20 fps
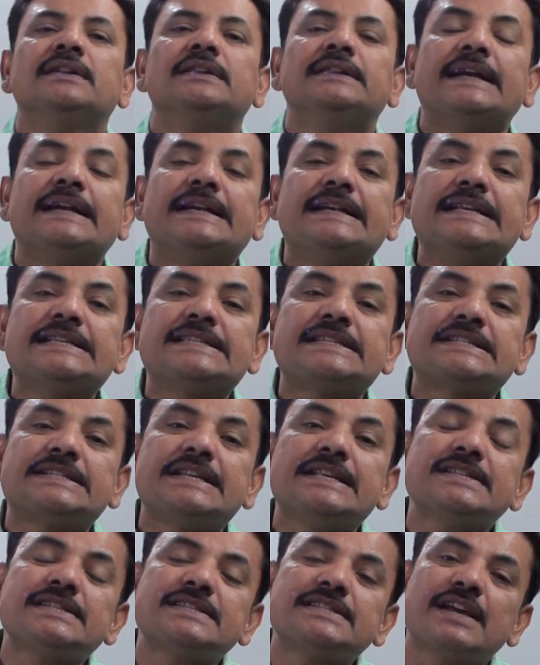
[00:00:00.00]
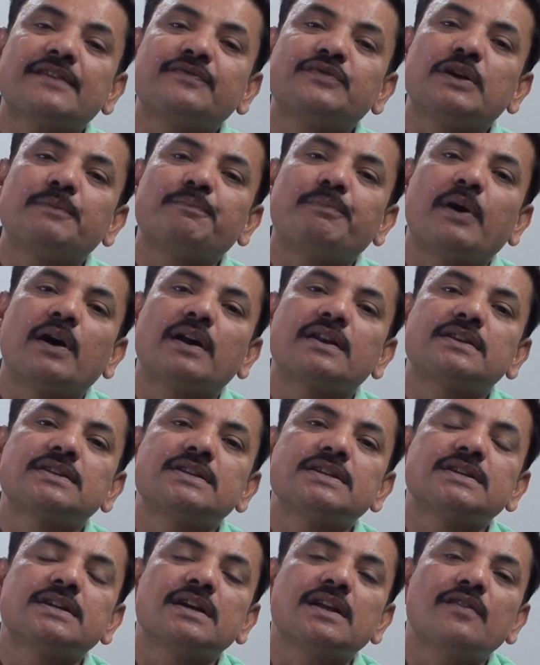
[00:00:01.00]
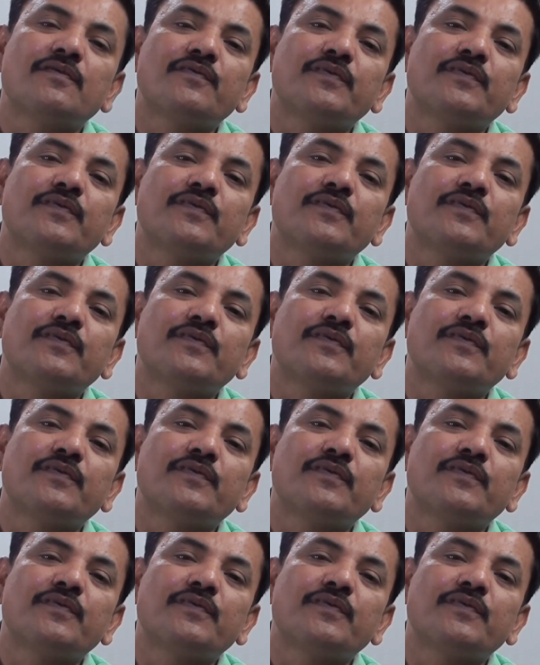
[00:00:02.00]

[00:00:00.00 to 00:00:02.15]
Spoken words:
the distance of the particle